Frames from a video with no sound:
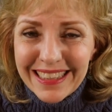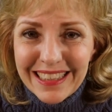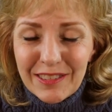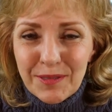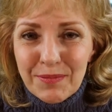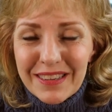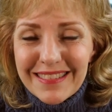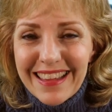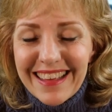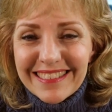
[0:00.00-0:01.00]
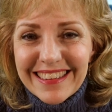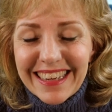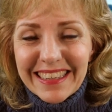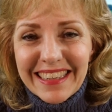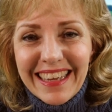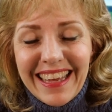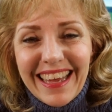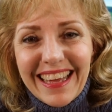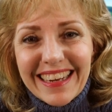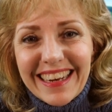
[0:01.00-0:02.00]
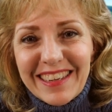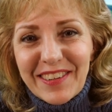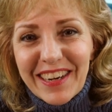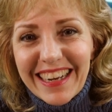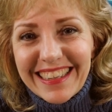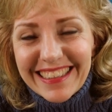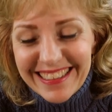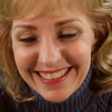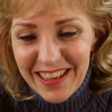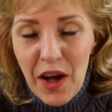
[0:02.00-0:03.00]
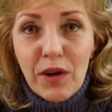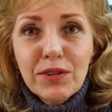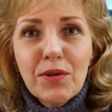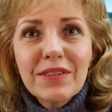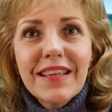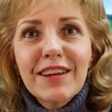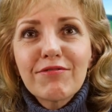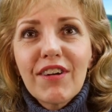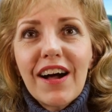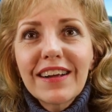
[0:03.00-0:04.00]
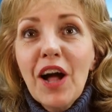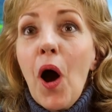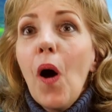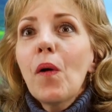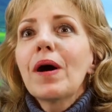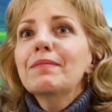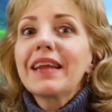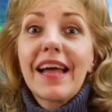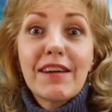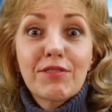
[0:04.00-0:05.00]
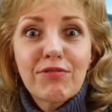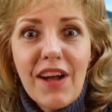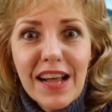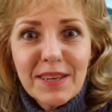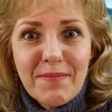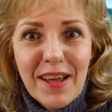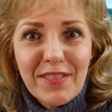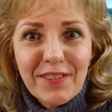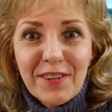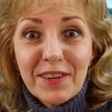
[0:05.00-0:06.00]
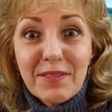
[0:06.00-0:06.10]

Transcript: He was a prince last night. At any rate. Oh no, is that a frog? Oh, I mean I have a frog in my throat.